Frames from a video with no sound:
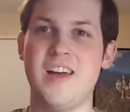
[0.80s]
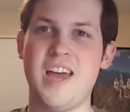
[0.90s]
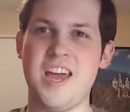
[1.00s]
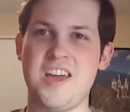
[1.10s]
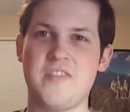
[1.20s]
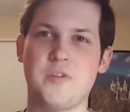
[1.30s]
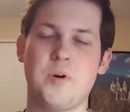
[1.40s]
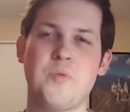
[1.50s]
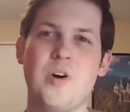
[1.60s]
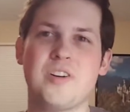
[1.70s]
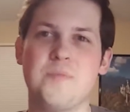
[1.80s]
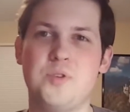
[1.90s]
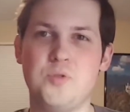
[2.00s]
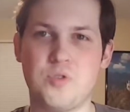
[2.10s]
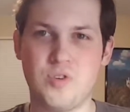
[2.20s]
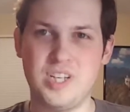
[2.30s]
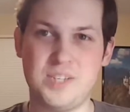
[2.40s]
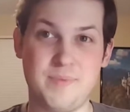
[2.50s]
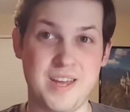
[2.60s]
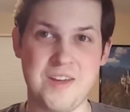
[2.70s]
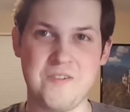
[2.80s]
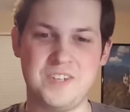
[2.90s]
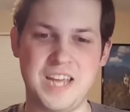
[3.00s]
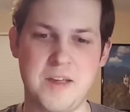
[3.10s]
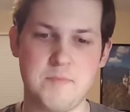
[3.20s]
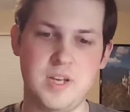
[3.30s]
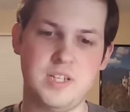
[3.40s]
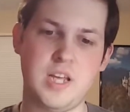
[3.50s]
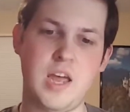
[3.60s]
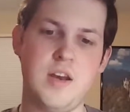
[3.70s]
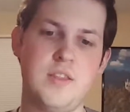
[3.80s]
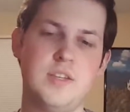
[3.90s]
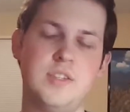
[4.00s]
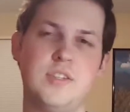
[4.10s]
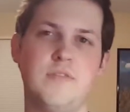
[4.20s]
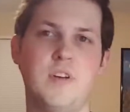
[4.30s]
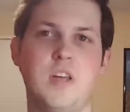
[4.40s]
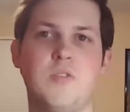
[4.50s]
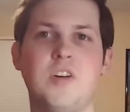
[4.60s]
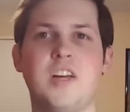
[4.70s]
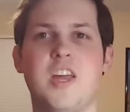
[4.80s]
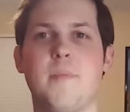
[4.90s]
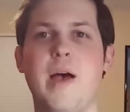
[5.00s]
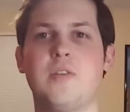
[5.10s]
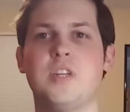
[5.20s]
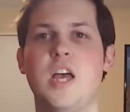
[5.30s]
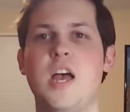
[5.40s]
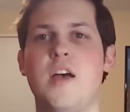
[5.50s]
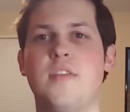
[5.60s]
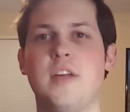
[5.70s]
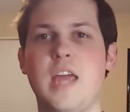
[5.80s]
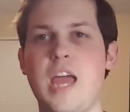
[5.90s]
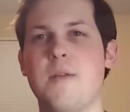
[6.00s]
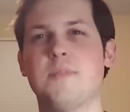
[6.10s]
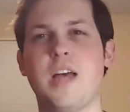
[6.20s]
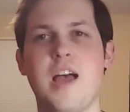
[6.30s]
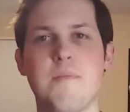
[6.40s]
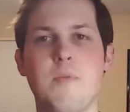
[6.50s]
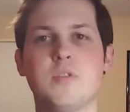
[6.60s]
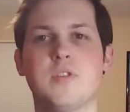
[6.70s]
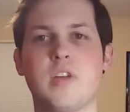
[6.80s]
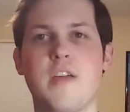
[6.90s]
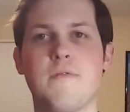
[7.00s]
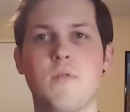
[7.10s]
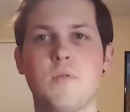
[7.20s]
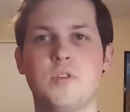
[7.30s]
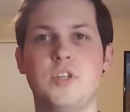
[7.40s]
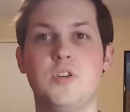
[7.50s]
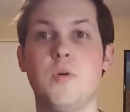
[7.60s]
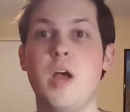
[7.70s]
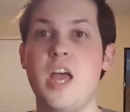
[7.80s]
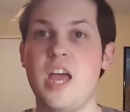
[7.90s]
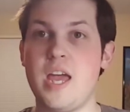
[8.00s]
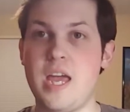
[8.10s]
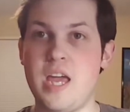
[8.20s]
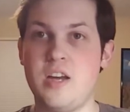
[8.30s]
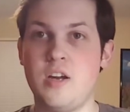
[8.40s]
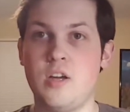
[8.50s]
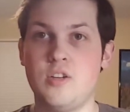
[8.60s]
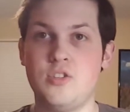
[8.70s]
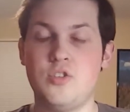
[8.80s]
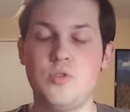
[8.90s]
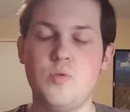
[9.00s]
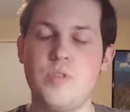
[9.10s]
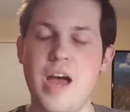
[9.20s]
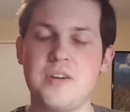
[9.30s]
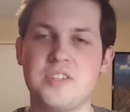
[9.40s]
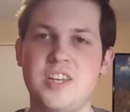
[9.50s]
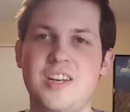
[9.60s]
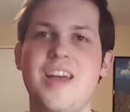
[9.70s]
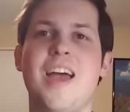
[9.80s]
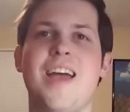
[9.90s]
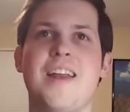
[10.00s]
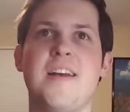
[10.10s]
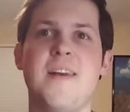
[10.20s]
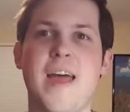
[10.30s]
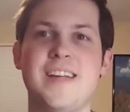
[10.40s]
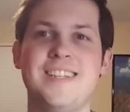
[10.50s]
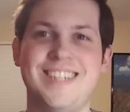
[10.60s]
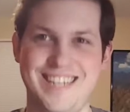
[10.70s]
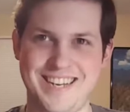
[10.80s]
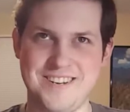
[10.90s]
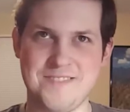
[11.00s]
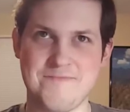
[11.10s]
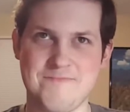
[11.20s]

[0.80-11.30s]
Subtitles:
Hey everyone, welcome to Crispy Entertainment, and this is a video talking about the games I'm most looking forward to in 2019.